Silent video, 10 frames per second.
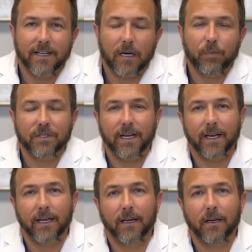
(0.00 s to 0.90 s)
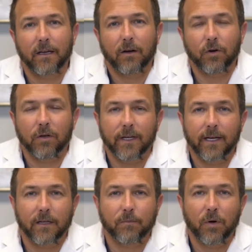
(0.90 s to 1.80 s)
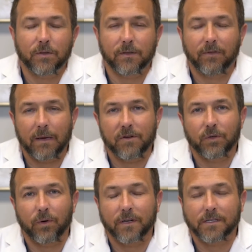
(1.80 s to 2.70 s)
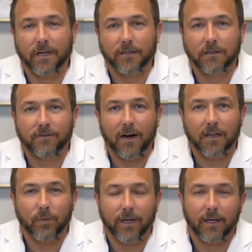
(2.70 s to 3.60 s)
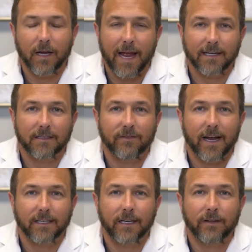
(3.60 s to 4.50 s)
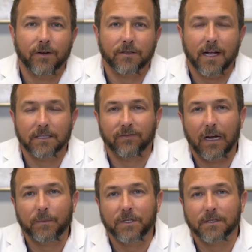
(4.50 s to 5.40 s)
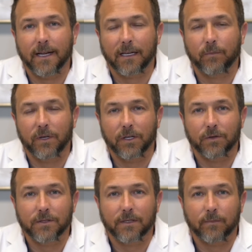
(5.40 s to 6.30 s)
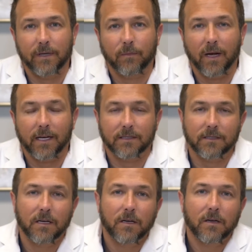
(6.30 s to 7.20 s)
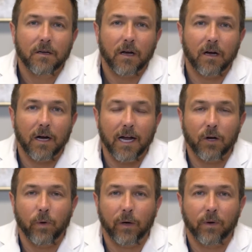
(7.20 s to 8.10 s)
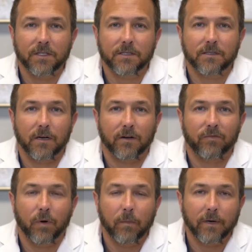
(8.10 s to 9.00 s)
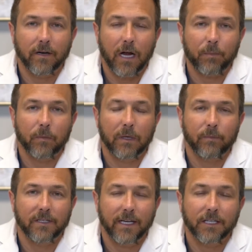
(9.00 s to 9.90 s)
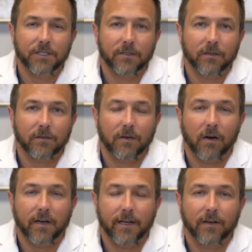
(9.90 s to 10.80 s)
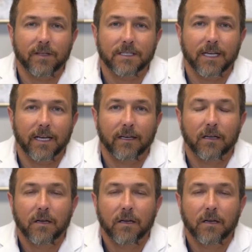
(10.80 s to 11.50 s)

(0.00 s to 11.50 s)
that are presenting early in the post-inflammatory cycle following active acne, there's lots of options that can be used to minimize ongoing risks of permanent hyperpigmentation or darkening of the skin.